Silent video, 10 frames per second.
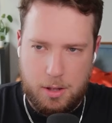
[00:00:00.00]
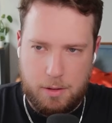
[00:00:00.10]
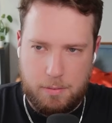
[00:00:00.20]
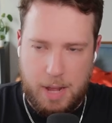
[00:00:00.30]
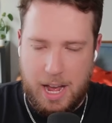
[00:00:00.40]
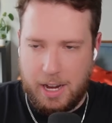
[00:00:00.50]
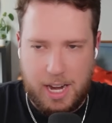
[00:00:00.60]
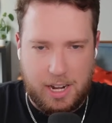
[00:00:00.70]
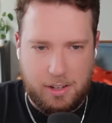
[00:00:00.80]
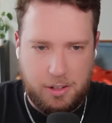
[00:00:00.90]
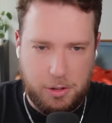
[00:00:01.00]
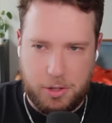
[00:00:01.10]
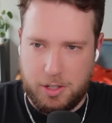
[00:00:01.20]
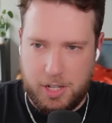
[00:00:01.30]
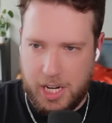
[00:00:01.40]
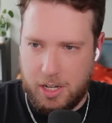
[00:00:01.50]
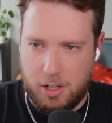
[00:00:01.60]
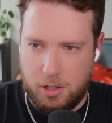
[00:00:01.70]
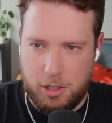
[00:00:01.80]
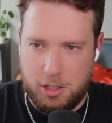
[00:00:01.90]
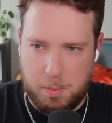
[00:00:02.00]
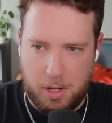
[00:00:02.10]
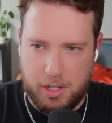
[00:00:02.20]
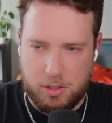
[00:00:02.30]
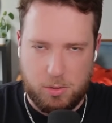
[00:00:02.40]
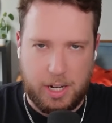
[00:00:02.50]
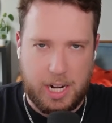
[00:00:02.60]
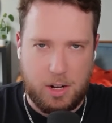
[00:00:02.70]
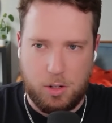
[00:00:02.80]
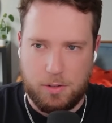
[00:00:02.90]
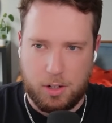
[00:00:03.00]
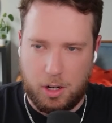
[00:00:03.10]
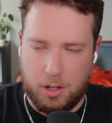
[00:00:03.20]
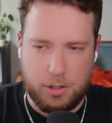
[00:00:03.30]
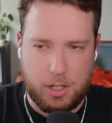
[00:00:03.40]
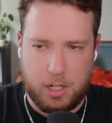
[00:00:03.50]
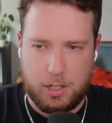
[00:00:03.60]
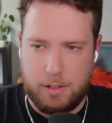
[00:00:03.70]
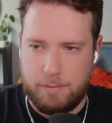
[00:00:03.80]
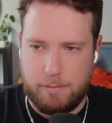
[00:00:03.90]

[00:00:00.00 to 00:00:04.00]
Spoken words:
Yeah, again, you can take all these players right now over on Underdog.